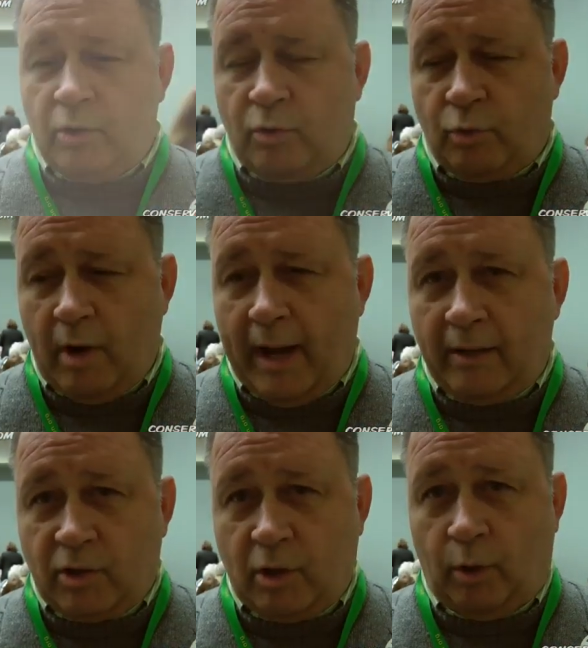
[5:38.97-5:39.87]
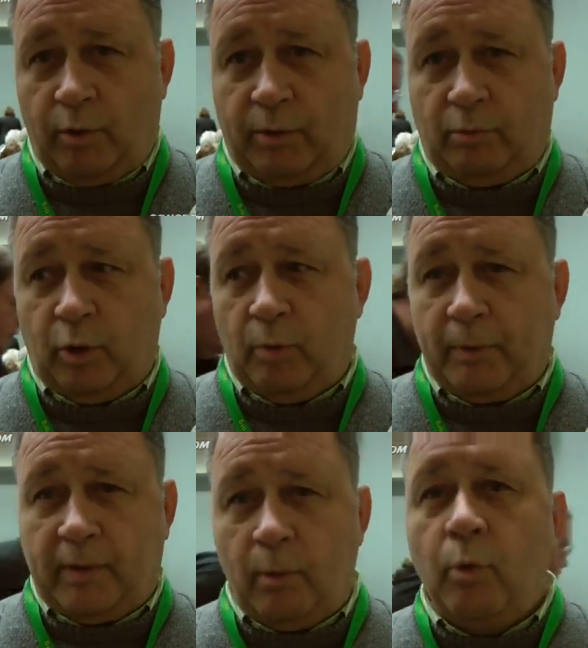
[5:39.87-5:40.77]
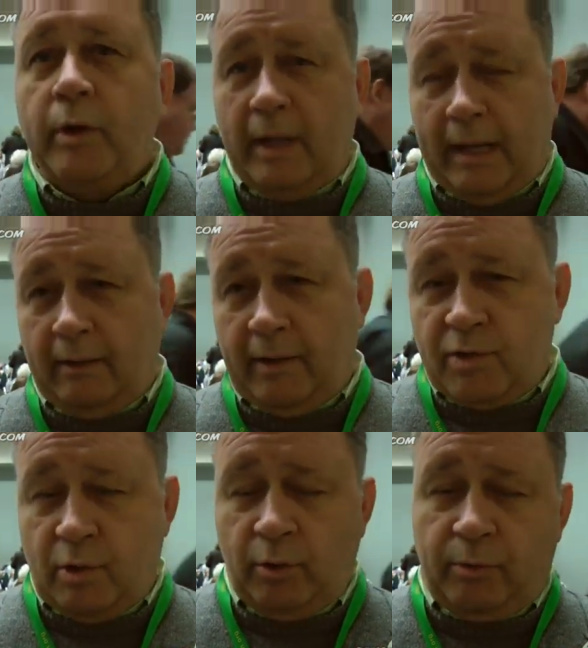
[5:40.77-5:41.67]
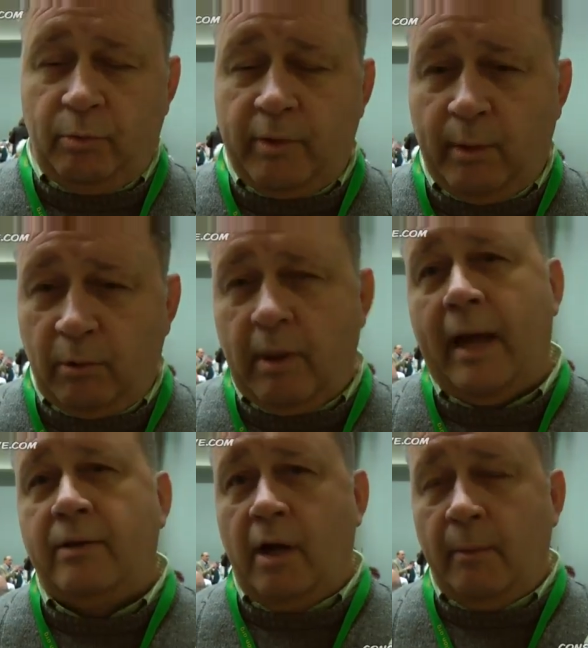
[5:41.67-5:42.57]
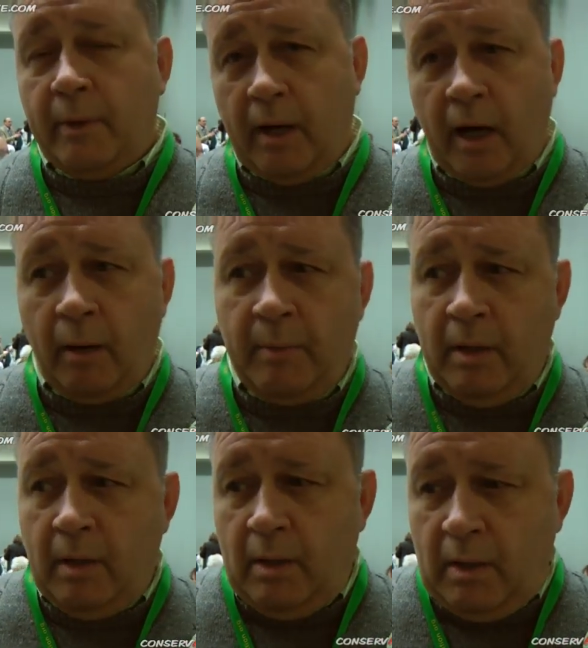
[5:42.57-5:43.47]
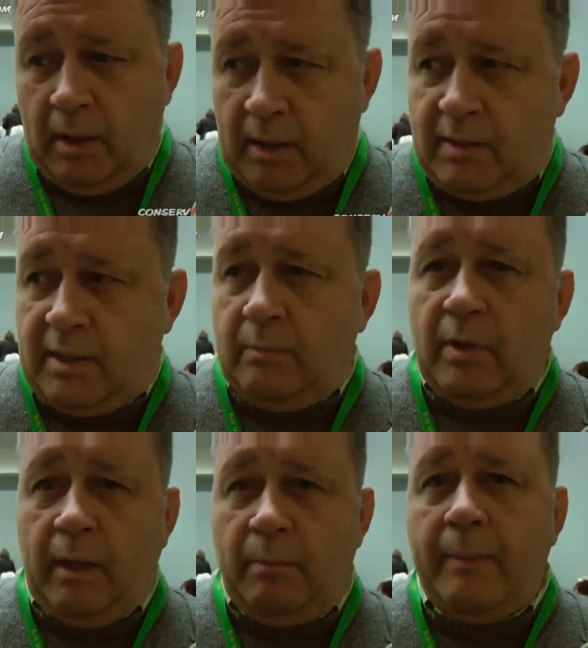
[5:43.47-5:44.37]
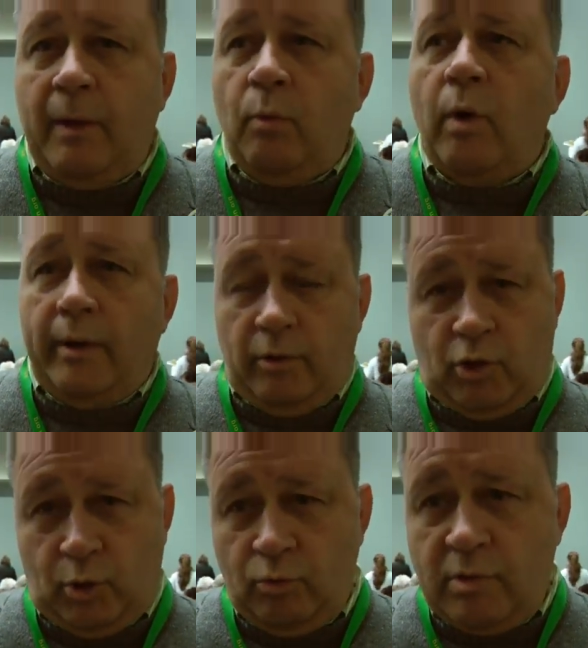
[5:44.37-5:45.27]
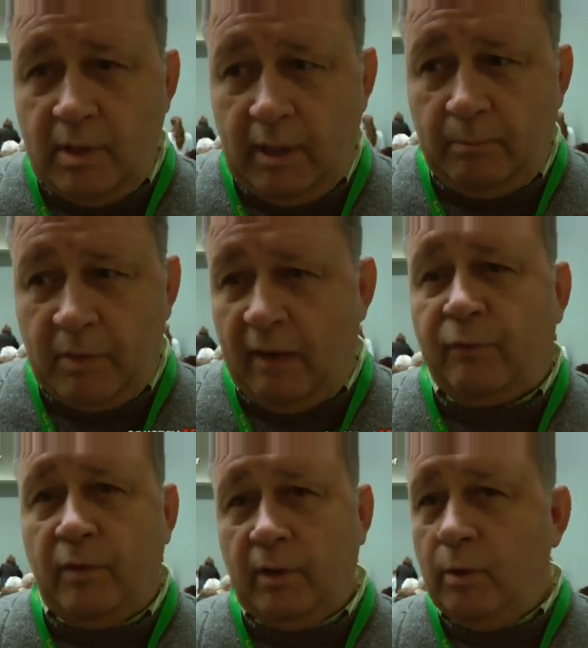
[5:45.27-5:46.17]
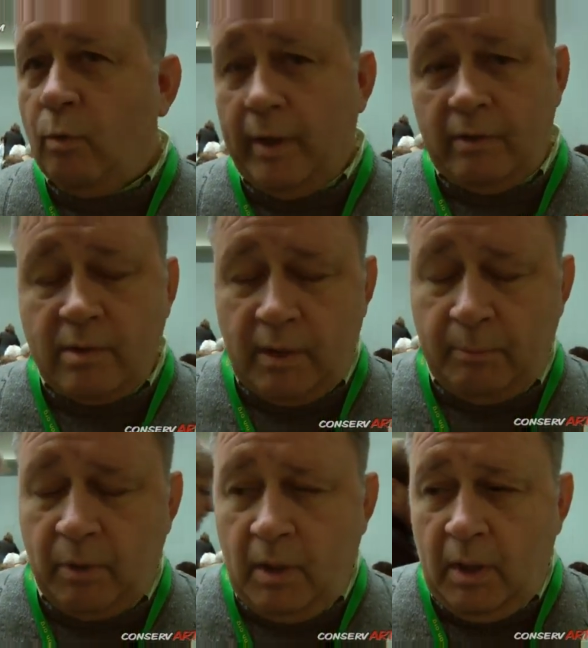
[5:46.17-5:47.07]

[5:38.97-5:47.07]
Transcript: We tried to go through, but they would not let us go through. They were locked arm in arm. It seemed like maybe 1 or 2 deep, definitely 1 deep.